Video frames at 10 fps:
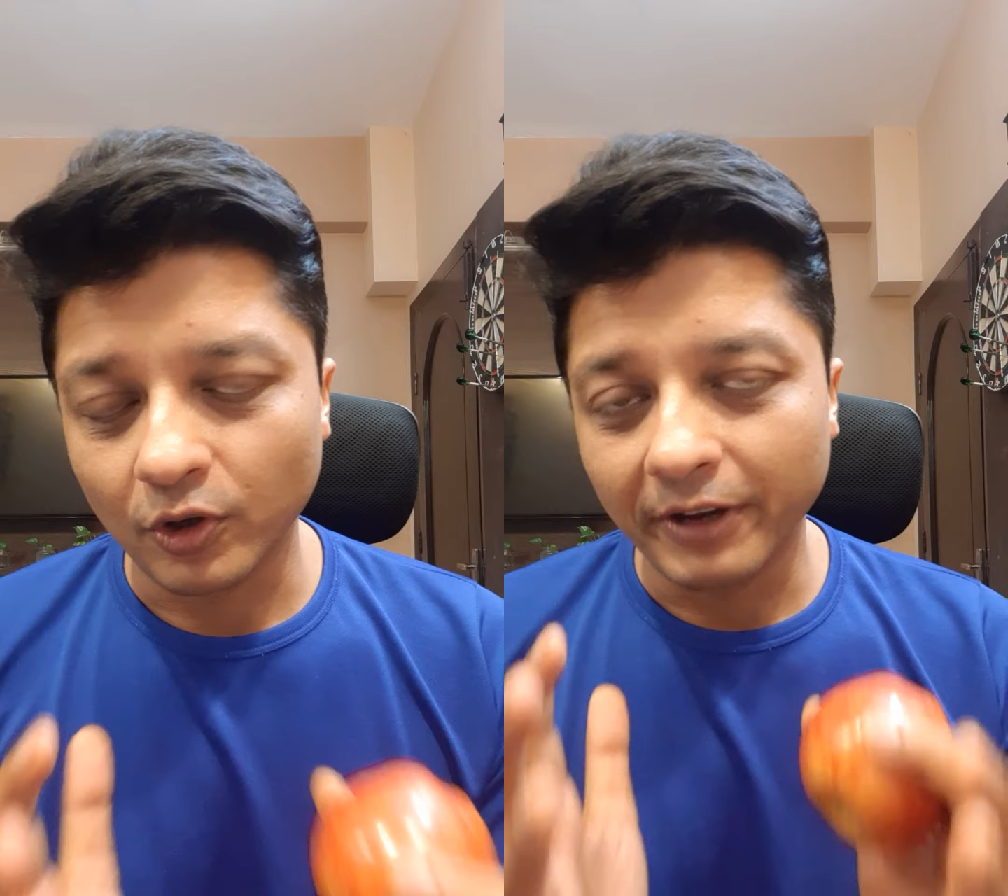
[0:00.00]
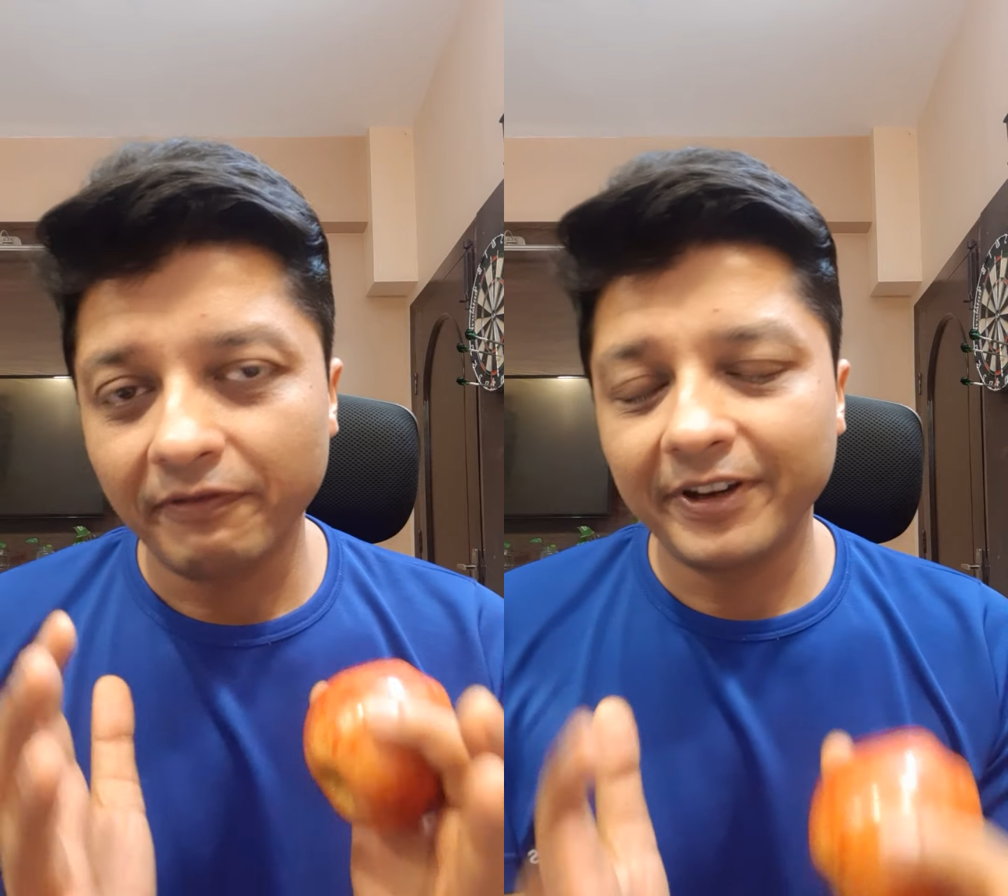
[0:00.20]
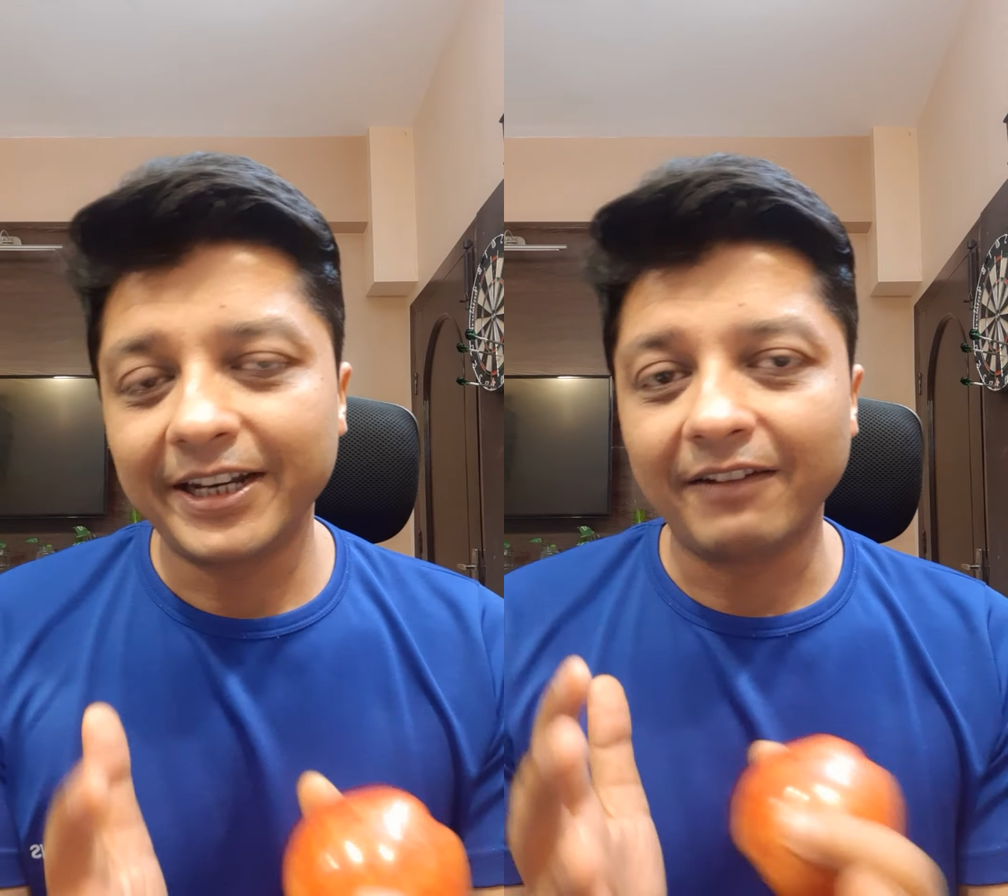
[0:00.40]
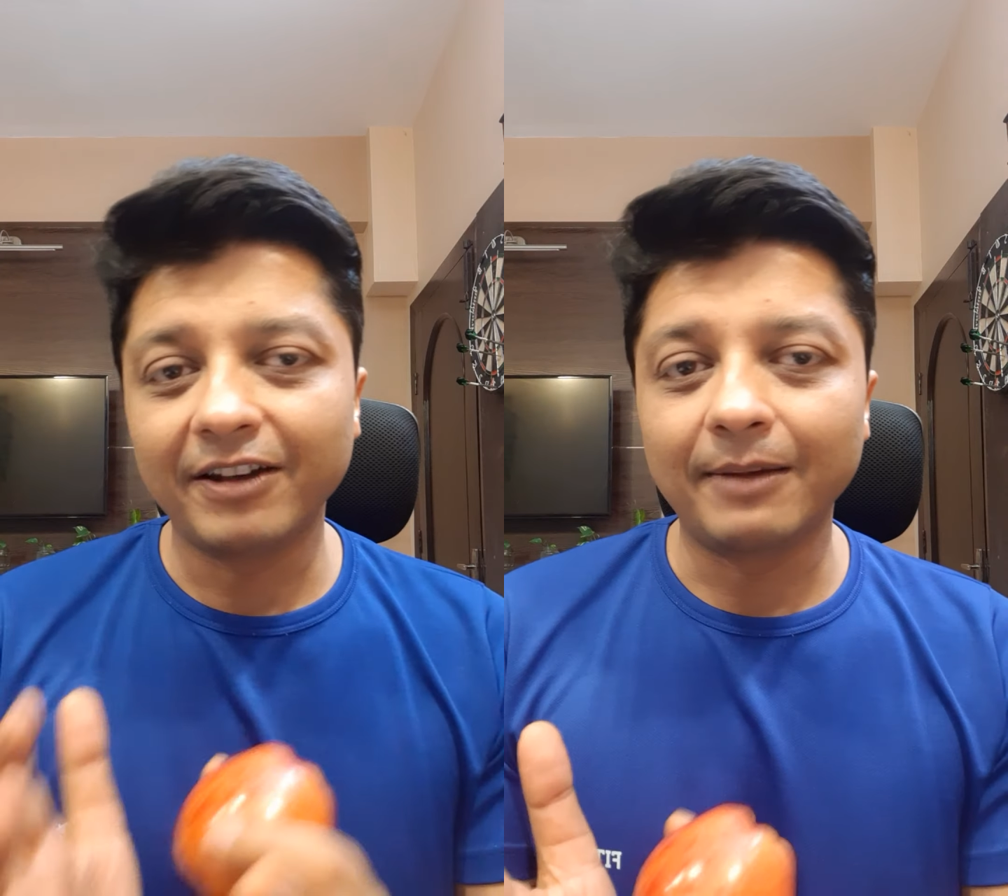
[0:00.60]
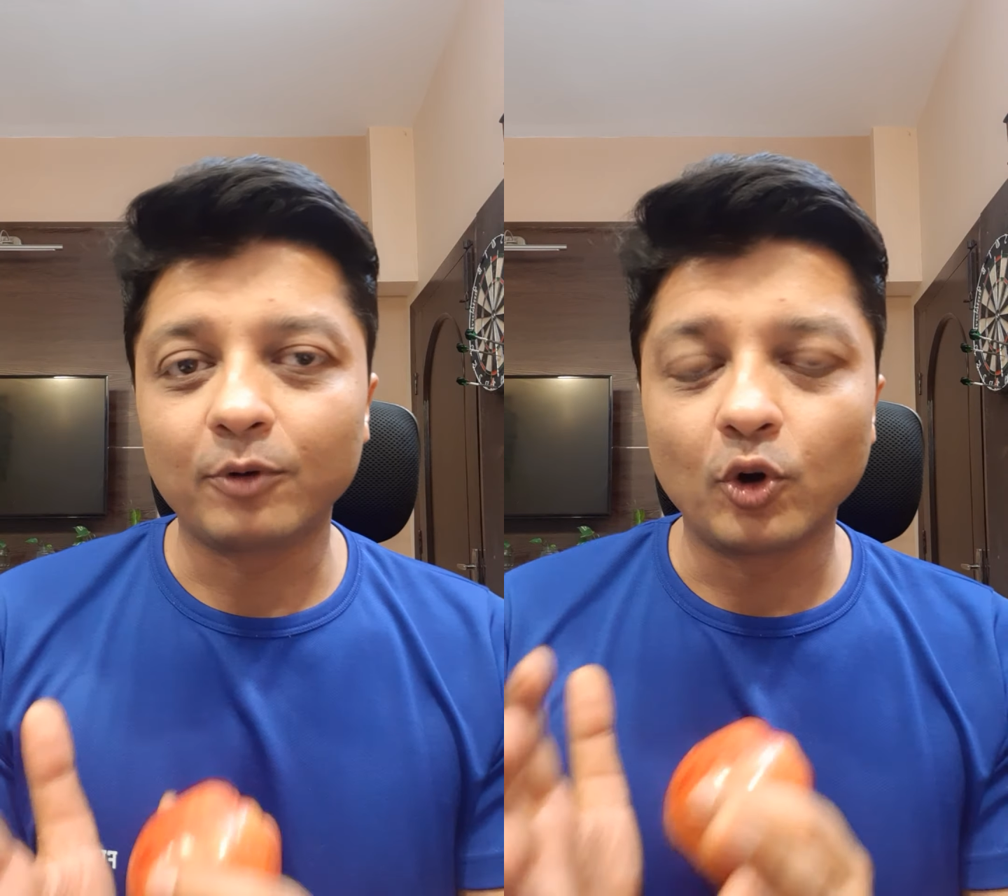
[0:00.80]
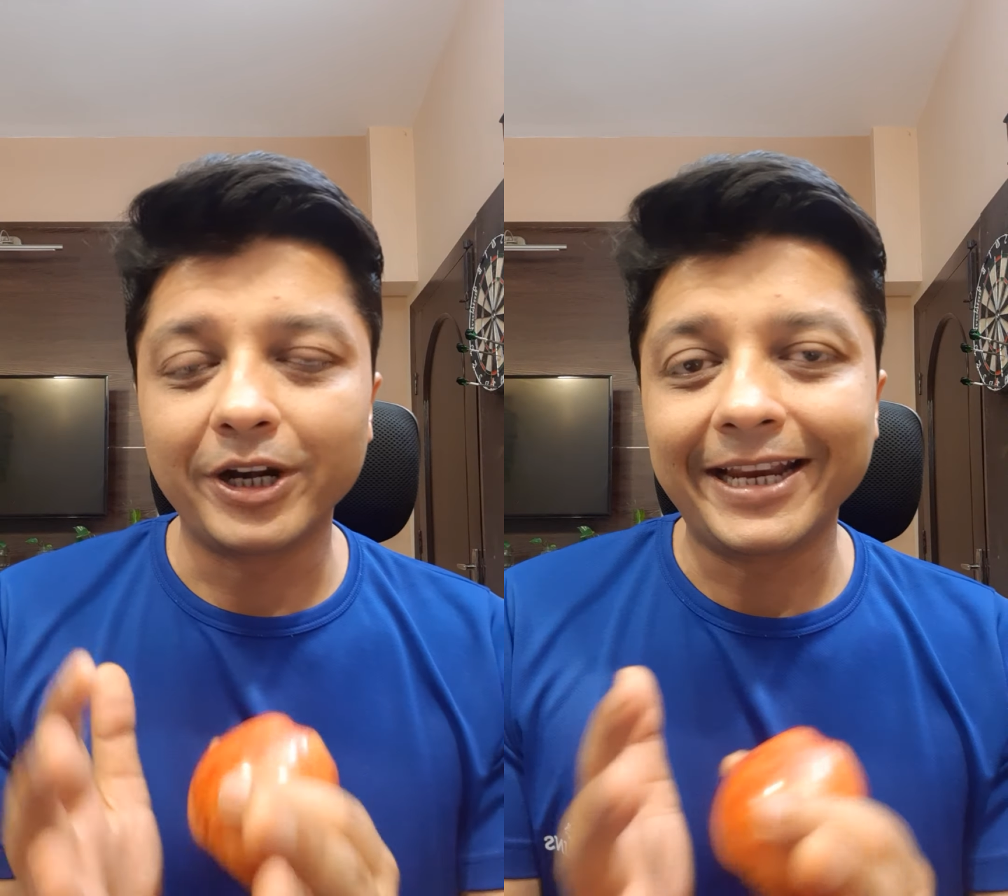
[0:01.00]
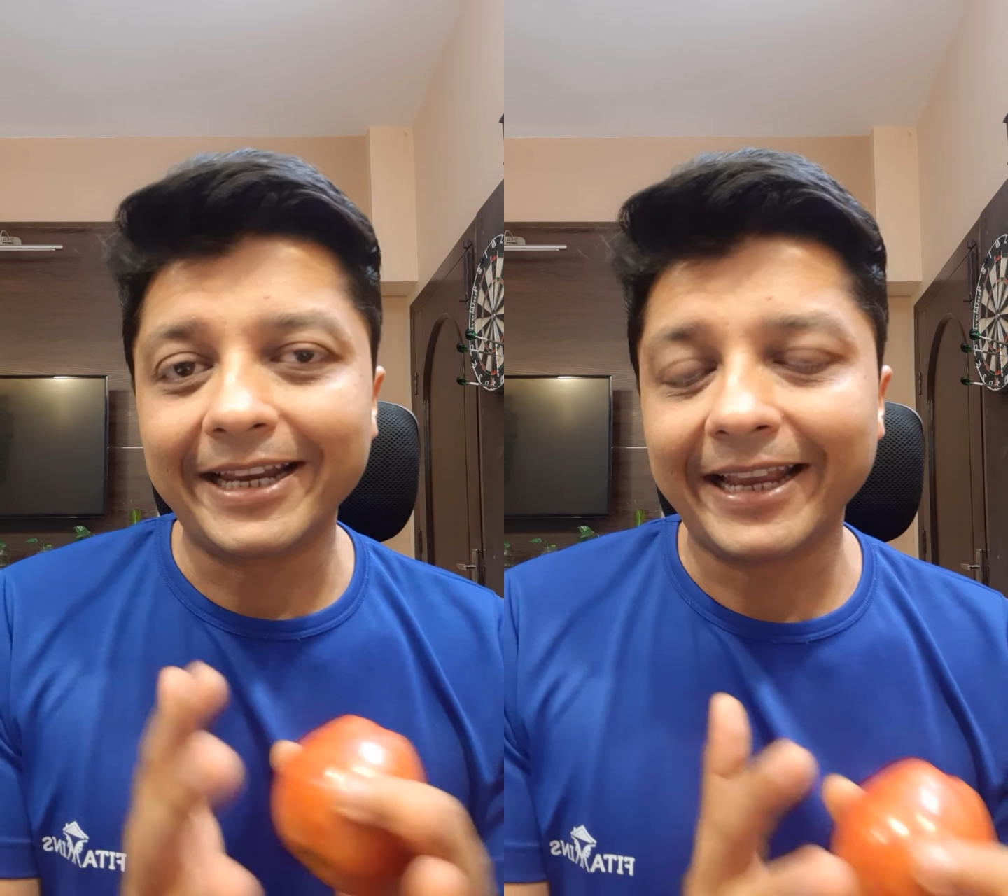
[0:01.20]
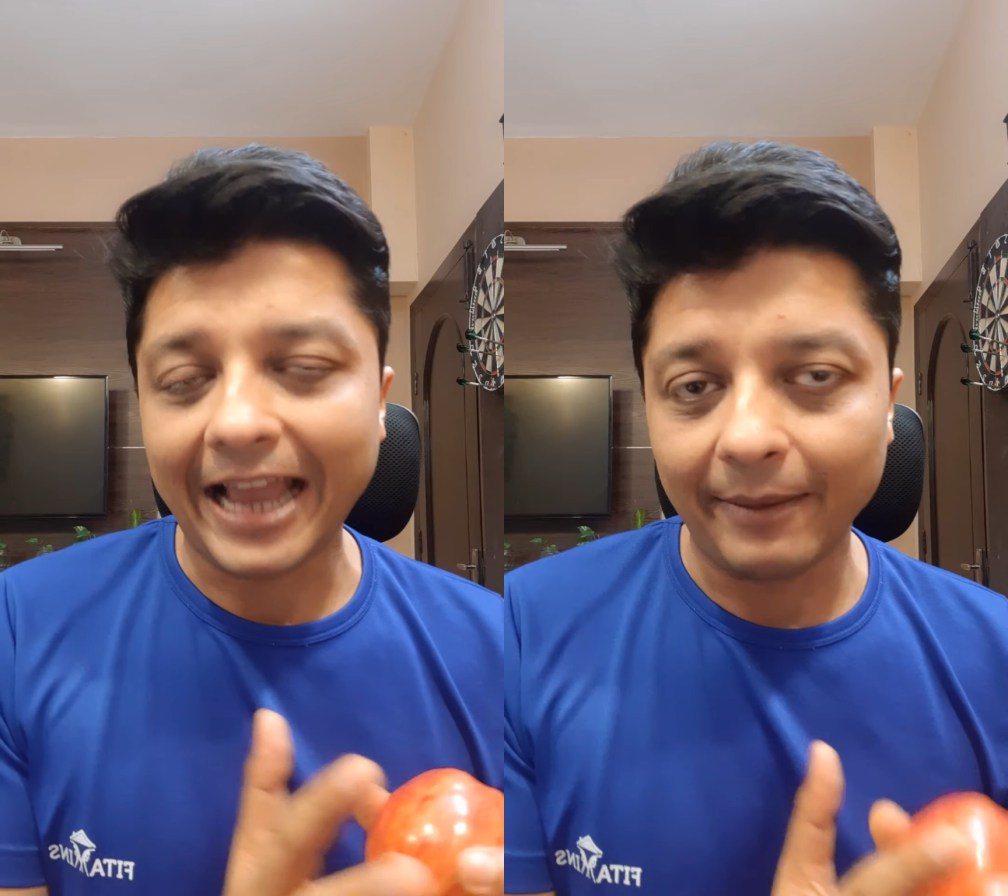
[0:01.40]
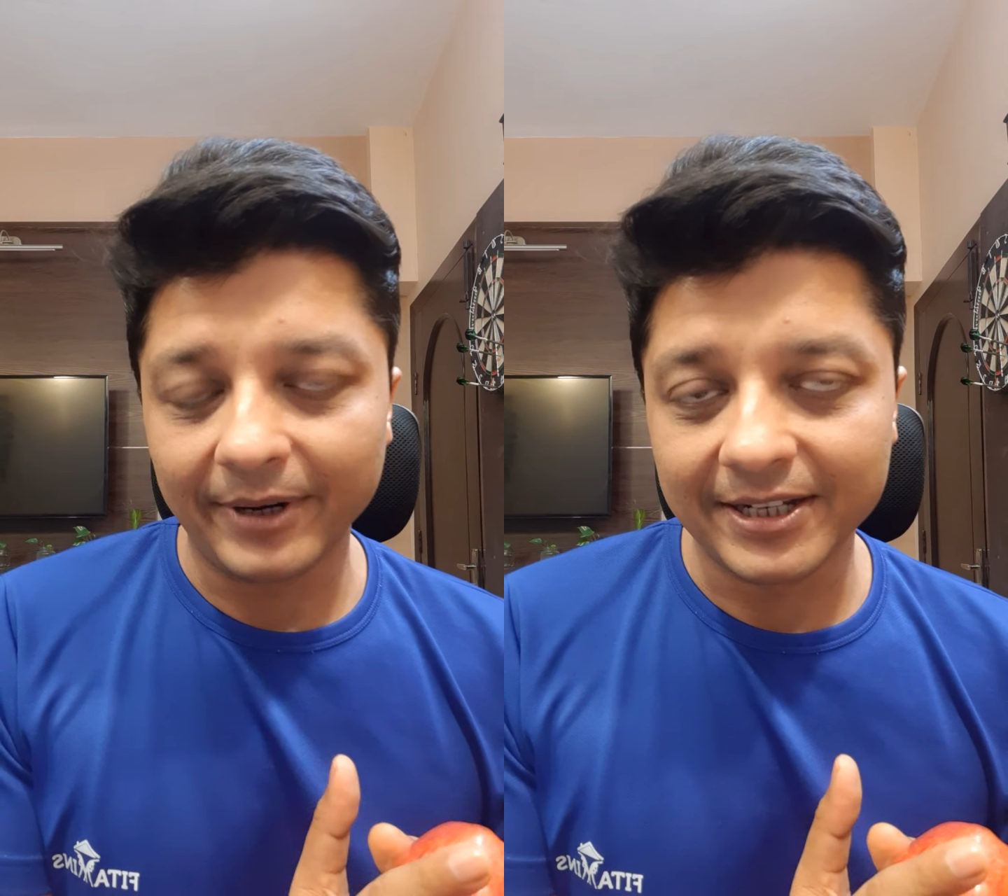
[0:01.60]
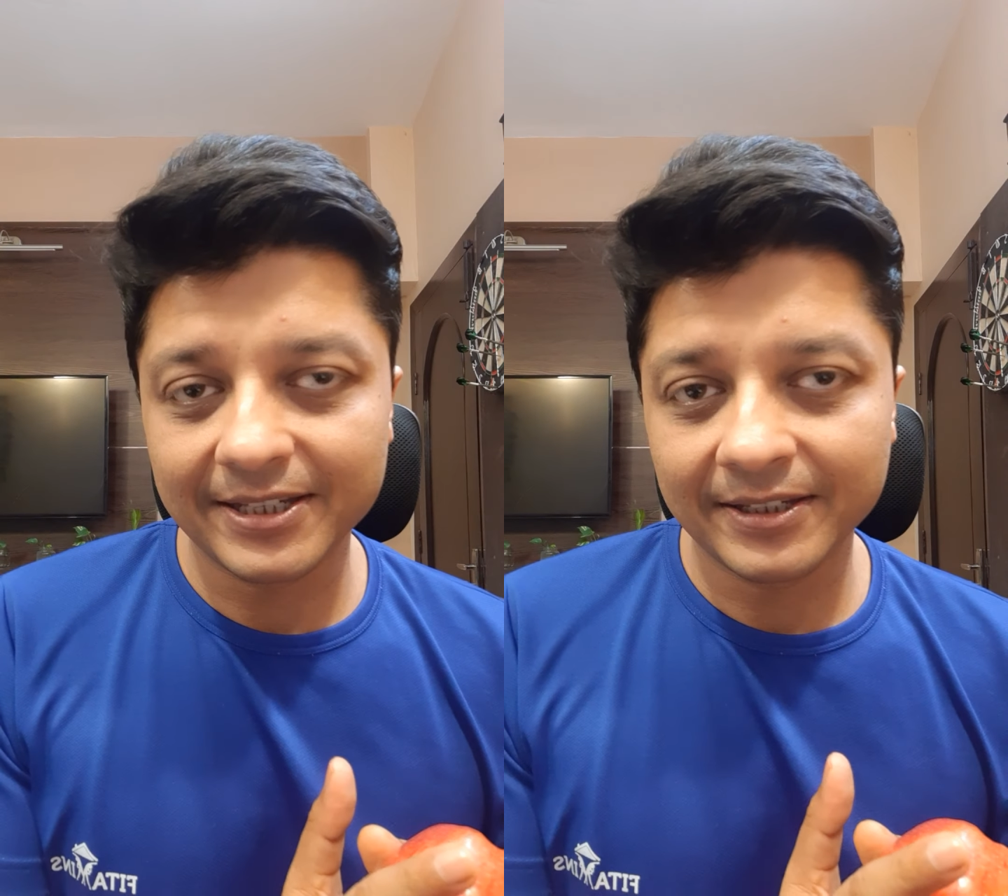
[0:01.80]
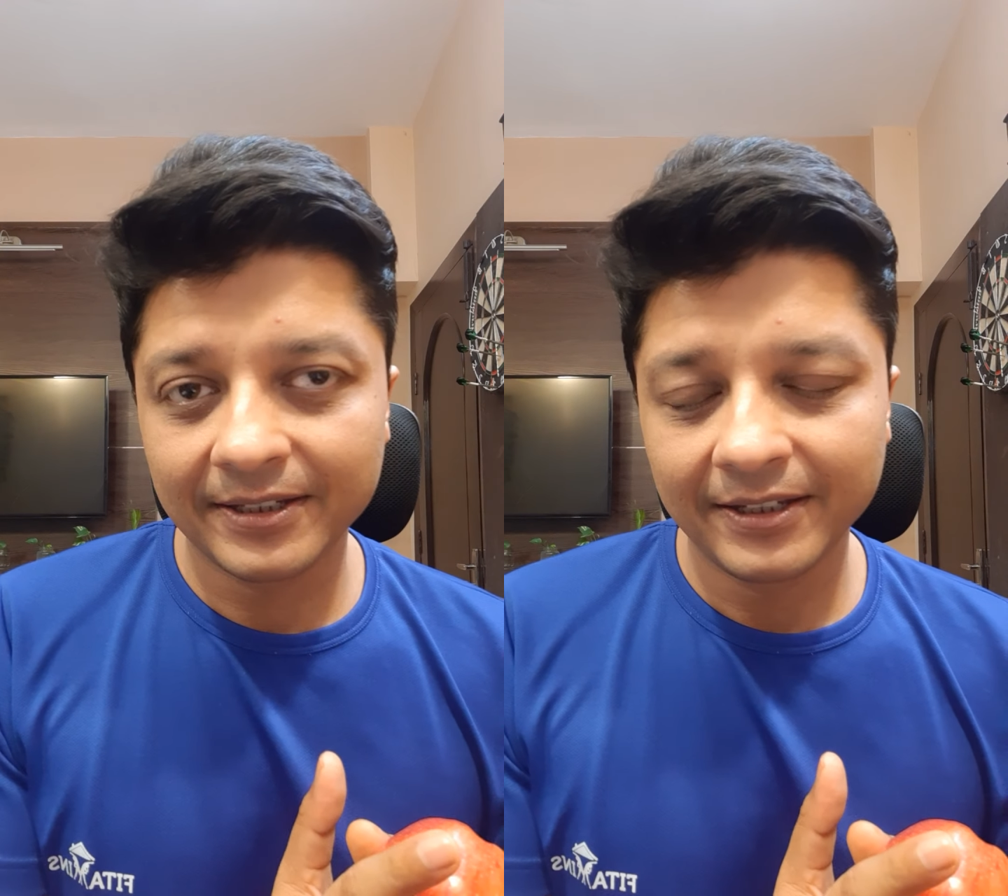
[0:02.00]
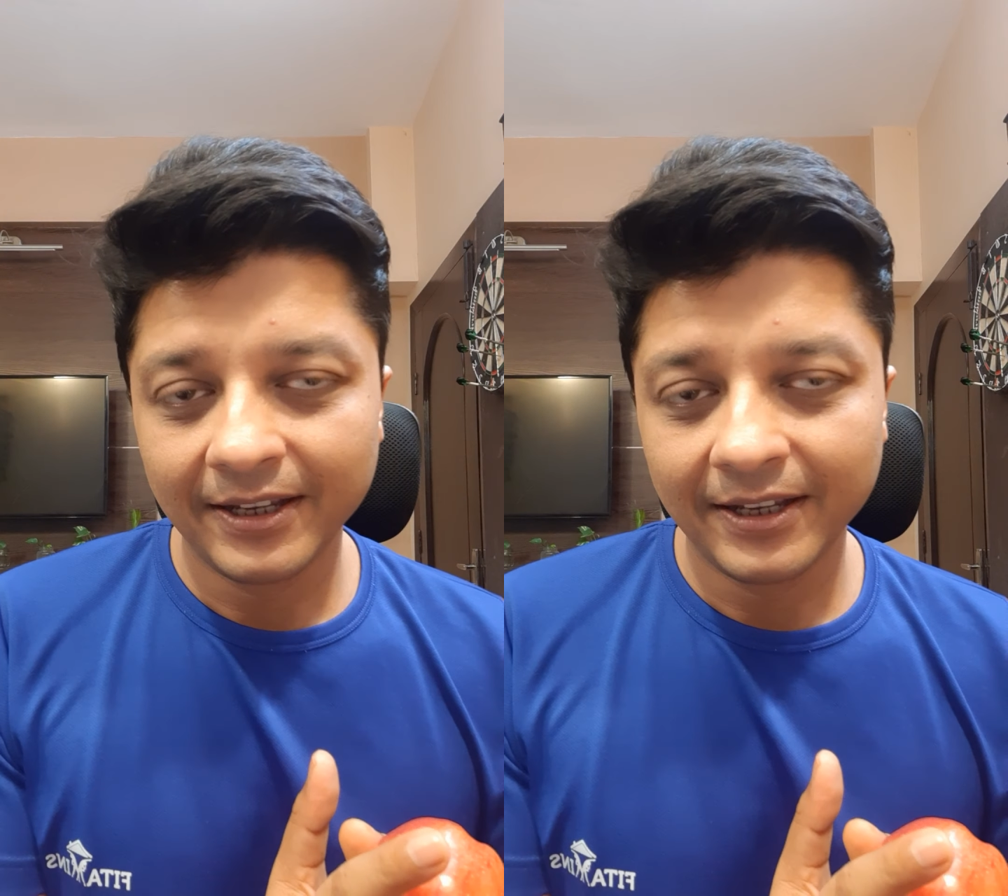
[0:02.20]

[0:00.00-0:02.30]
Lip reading: So if we develop good eating habits,